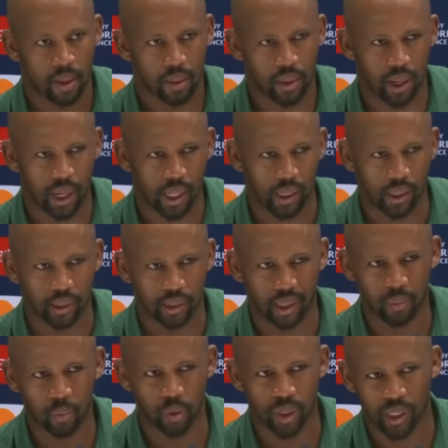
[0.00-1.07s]
the island
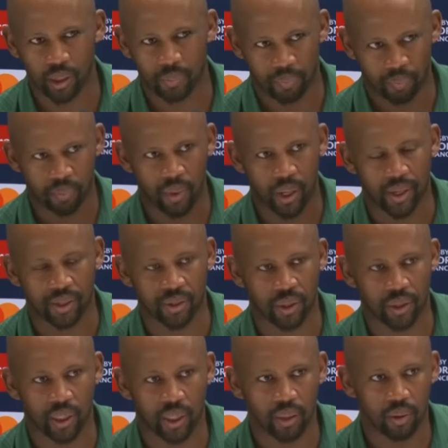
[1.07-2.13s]
game, we had an extra
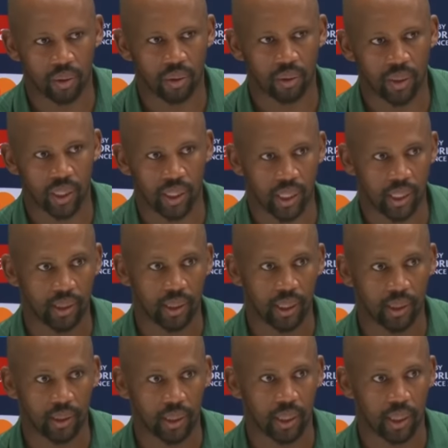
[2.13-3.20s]
day, you know, we had an
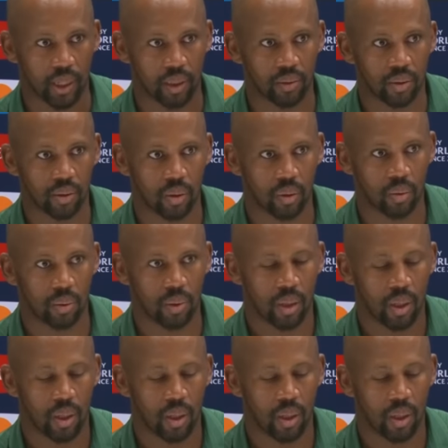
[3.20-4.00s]
8-day turnaround. So